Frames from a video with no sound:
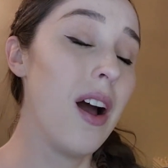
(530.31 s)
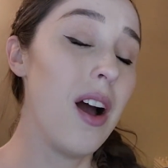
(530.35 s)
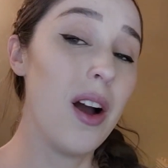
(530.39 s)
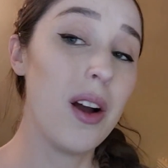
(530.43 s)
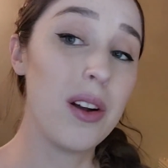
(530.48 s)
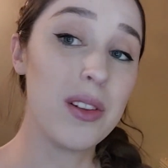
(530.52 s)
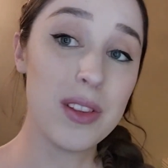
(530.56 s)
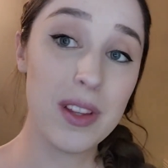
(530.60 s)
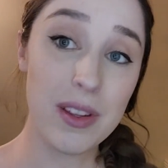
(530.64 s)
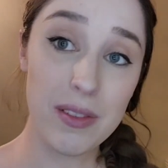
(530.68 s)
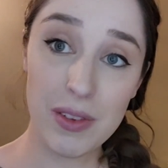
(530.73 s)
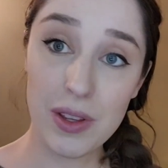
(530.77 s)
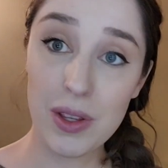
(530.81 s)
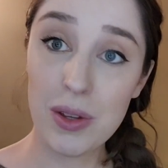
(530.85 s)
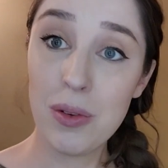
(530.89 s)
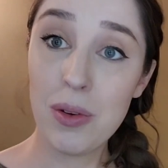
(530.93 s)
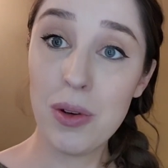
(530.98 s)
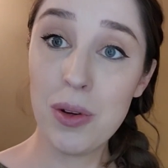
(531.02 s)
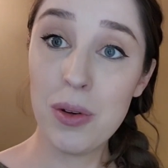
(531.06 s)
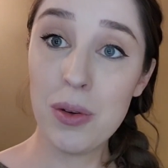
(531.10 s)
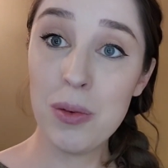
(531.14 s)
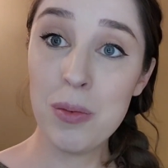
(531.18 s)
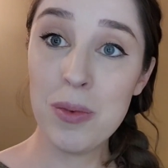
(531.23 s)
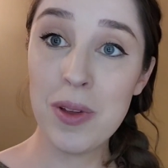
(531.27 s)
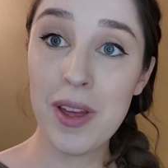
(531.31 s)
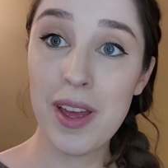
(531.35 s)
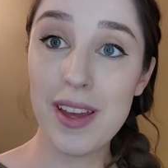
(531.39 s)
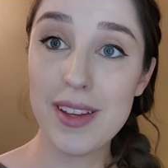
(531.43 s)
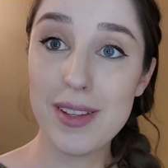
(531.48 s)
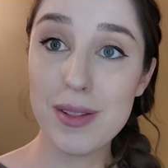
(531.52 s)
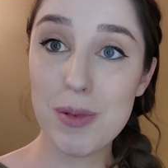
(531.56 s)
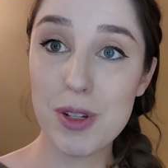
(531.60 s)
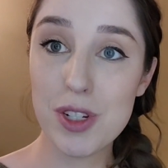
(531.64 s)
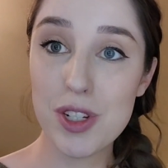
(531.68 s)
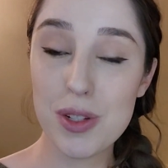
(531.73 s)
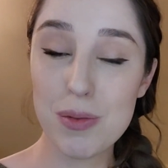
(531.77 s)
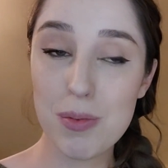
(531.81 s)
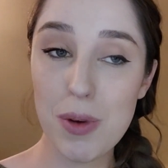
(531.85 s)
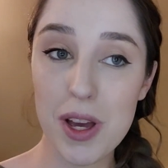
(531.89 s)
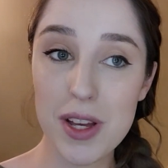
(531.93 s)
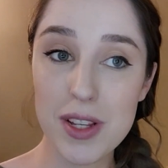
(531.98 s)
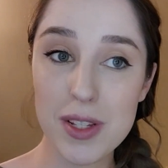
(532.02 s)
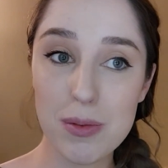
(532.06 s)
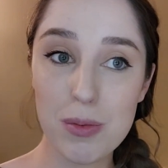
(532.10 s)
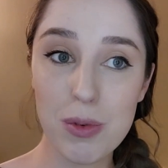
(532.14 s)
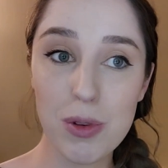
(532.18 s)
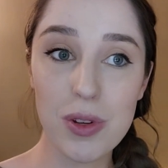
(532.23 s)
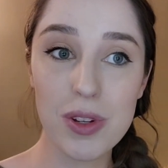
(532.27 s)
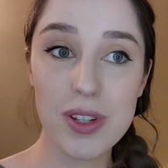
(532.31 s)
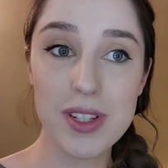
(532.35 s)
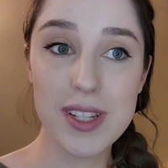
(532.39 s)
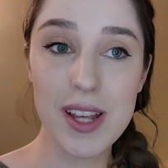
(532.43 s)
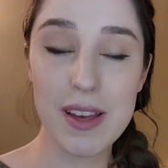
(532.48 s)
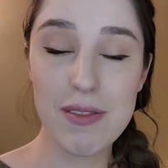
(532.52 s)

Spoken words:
our living room as much as possible because